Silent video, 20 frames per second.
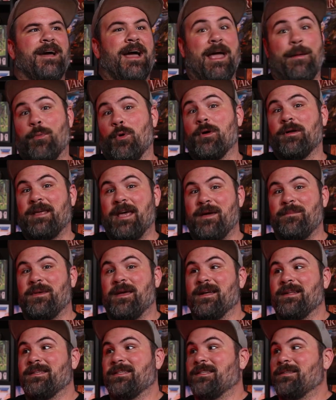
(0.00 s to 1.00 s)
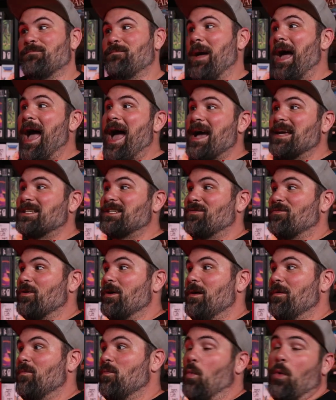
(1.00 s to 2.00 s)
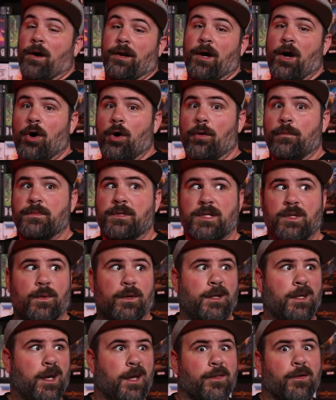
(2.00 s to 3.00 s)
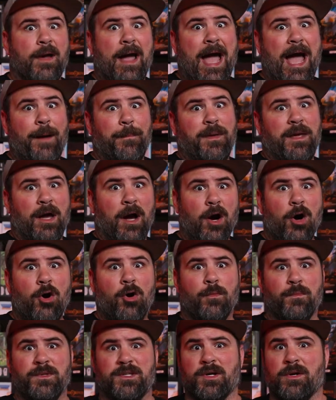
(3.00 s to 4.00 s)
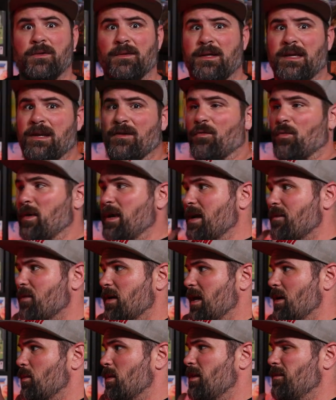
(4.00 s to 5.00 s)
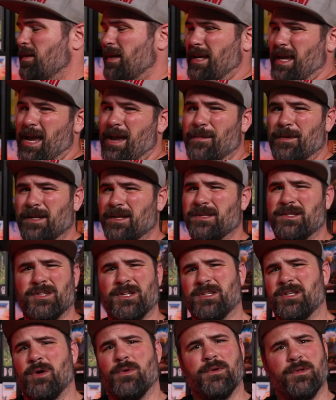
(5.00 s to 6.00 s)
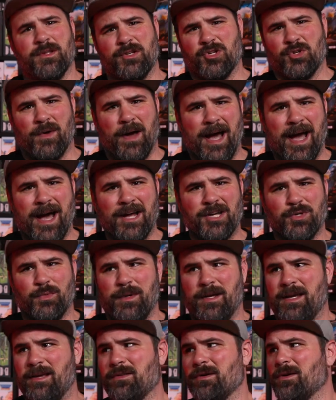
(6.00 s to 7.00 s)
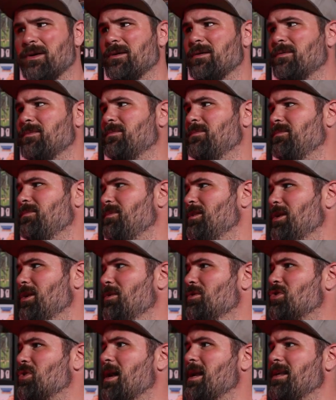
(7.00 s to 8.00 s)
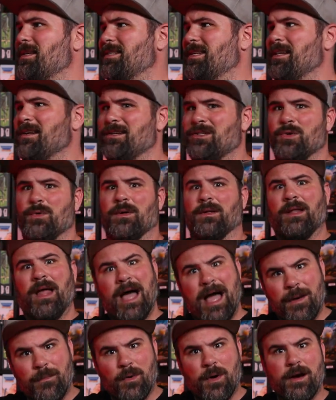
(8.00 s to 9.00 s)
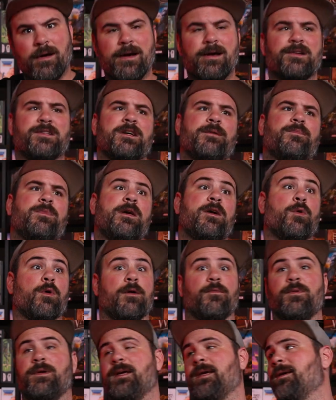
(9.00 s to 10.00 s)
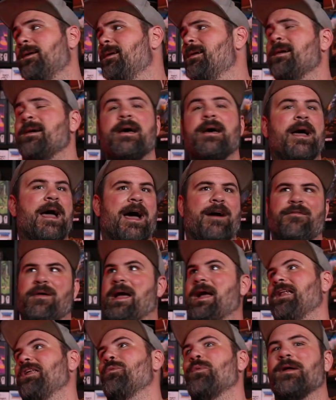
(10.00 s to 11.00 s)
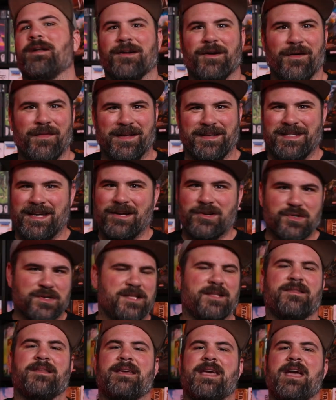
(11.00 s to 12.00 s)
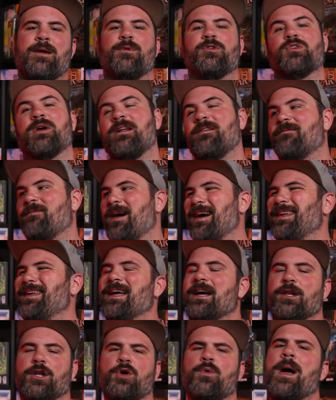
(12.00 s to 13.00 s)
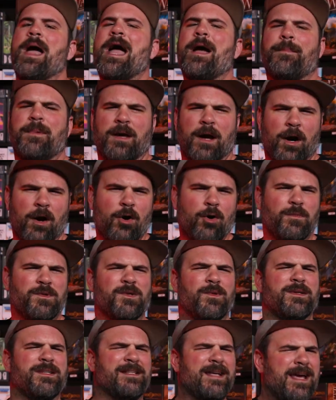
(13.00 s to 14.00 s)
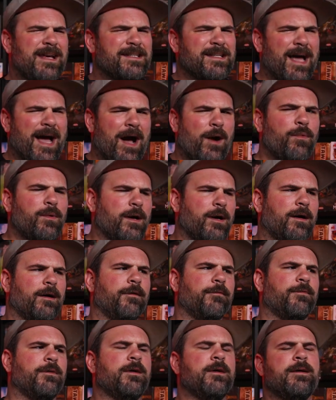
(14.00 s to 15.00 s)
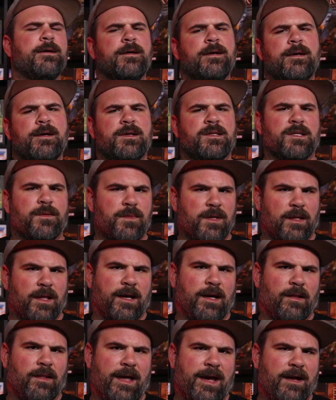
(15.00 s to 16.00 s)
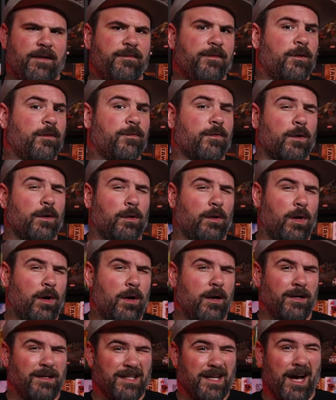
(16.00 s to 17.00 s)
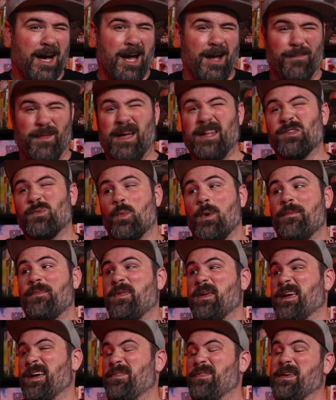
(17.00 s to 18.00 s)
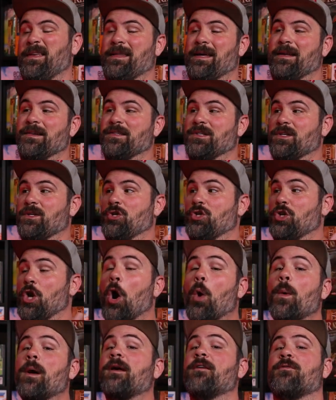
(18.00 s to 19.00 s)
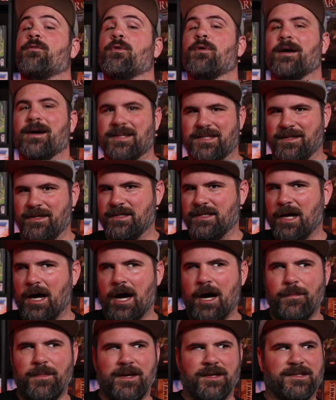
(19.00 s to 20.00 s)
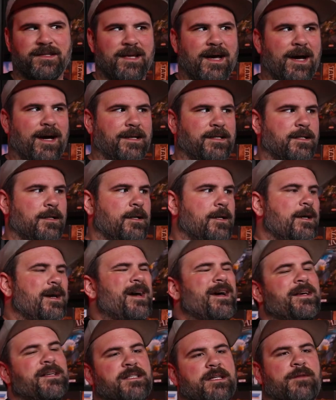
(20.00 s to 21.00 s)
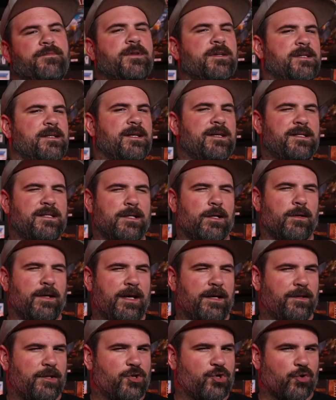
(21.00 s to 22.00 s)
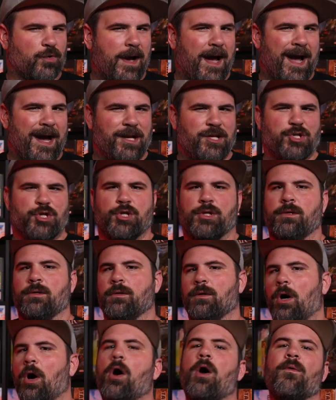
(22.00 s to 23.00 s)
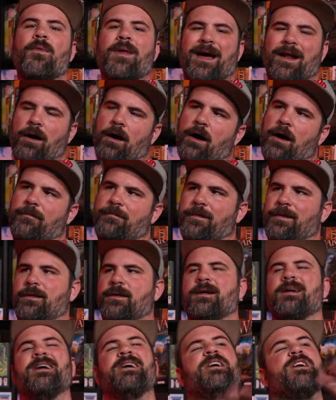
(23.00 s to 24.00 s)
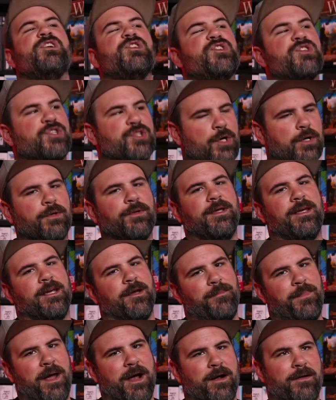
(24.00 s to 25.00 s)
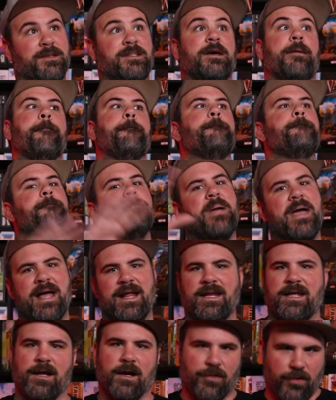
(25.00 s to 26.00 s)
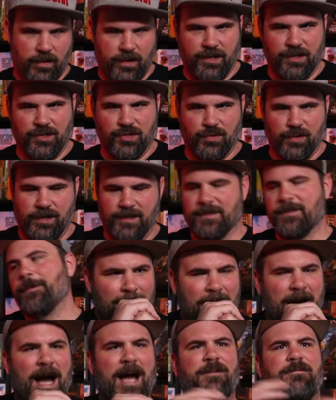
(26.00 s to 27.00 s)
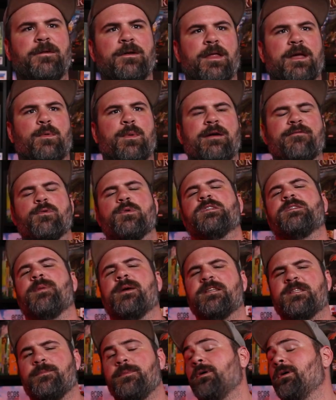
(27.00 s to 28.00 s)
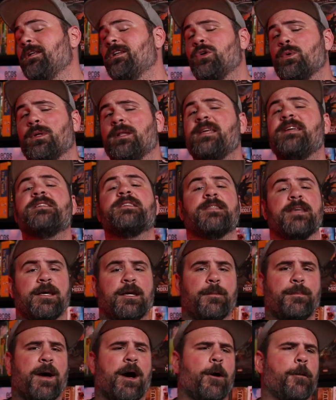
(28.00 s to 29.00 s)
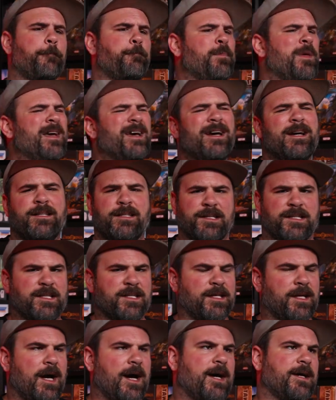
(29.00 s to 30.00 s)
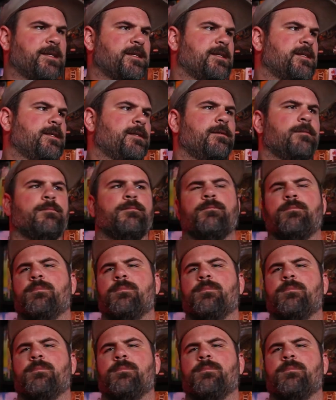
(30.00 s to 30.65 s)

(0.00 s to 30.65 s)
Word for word: a board game gets passed from one home to another happy home. Certainly, if we ever get rid of a game, it doesn't just go into the trash. We either, you know, try to send it to a library or something, or if we have anyone at all that's interested in the game, we try to find it a new happy home so it stays out of something like a landfill for a long time. That is one thing I think that is going for us in this hobby, is that stuff doesn't necessarily hit the trash all that often, certainly compared to many other industries. I feel like we have a responsibility to at least think about, discuss,